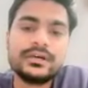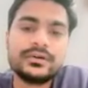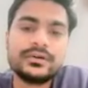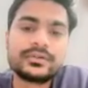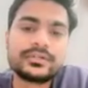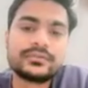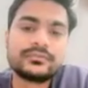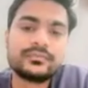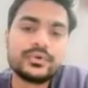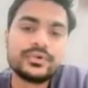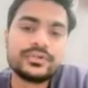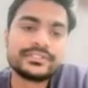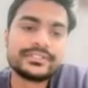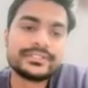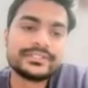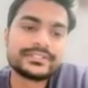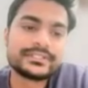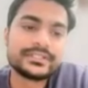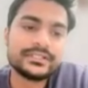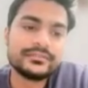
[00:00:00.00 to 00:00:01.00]
Now, what
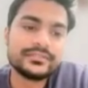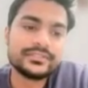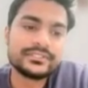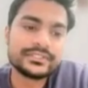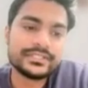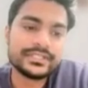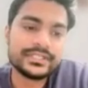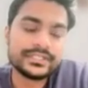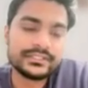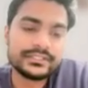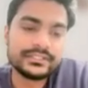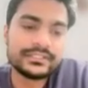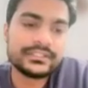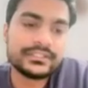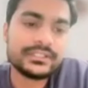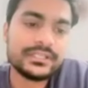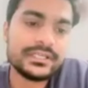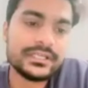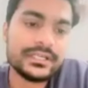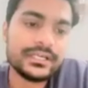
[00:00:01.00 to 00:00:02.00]
is conversion angle?
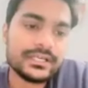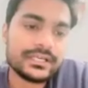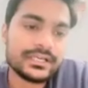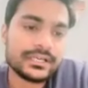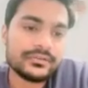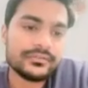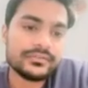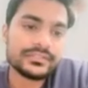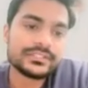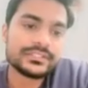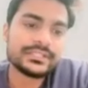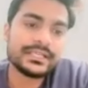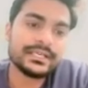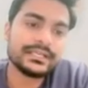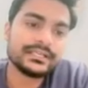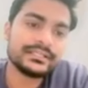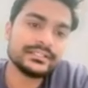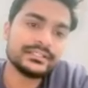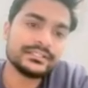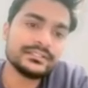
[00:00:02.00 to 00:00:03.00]
Conversion
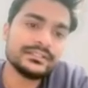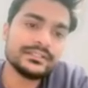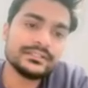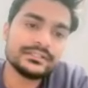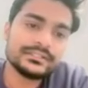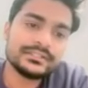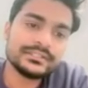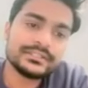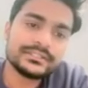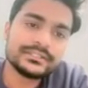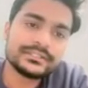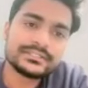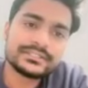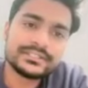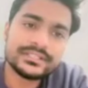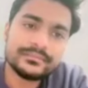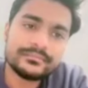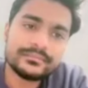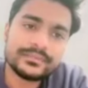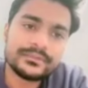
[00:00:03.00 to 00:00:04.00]
angle,
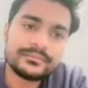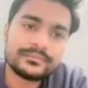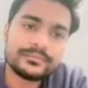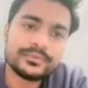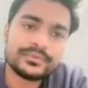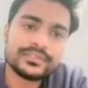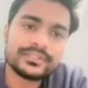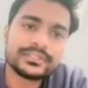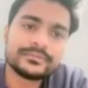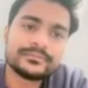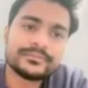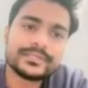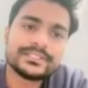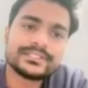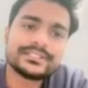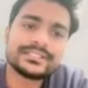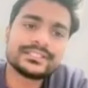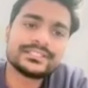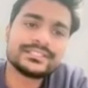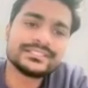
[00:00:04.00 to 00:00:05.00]
simply put, is
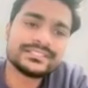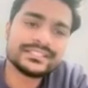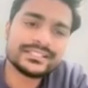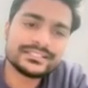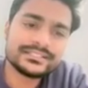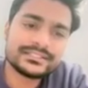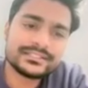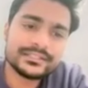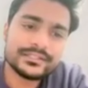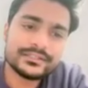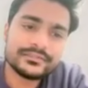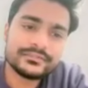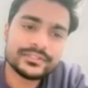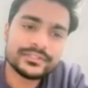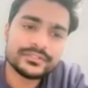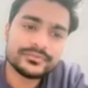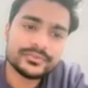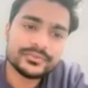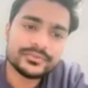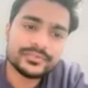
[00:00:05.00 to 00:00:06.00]
basically just the
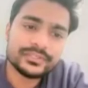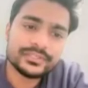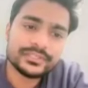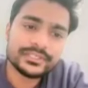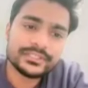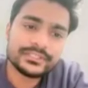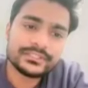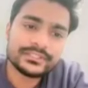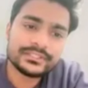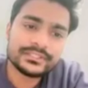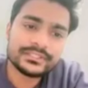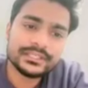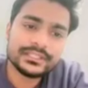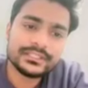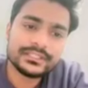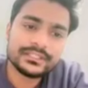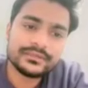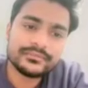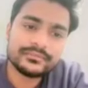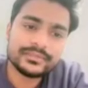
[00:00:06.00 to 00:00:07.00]
difference between great circle
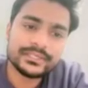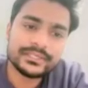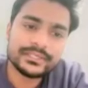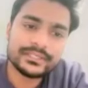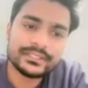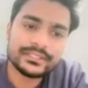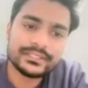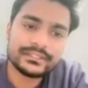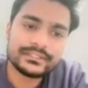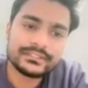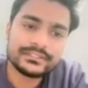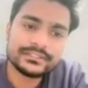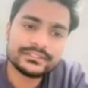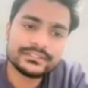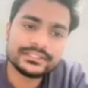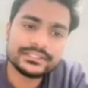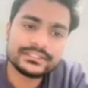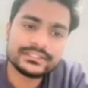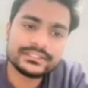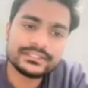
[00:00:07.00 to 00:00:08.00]
and the Rhumb line track.
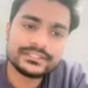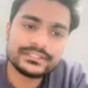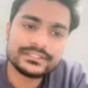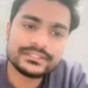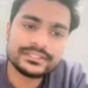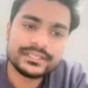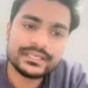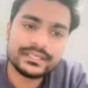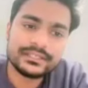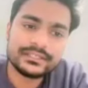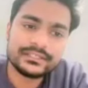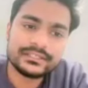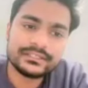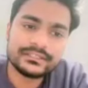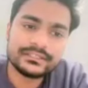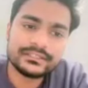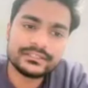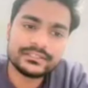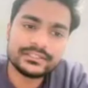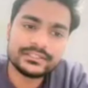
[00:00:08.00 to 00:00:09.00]
Just this angle.
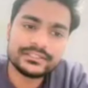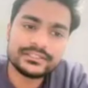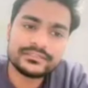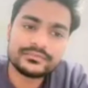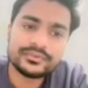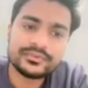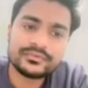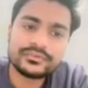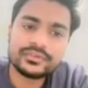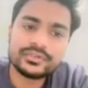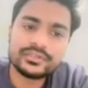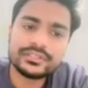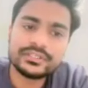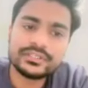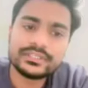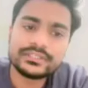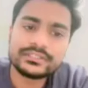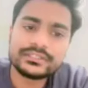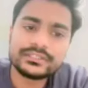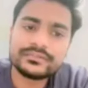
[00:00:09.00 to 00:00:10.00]
This is what we call
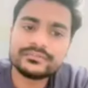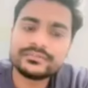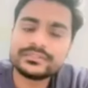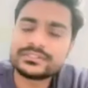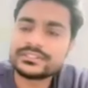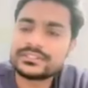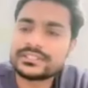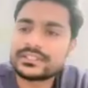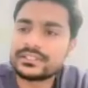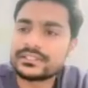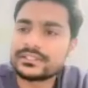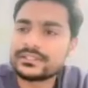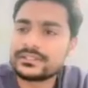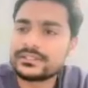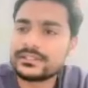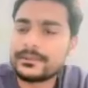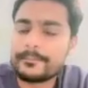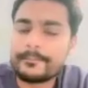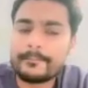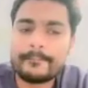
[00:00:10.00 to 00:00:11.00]
it as a conversion
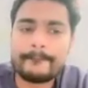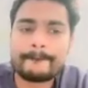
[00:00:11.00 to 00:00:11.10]
angle.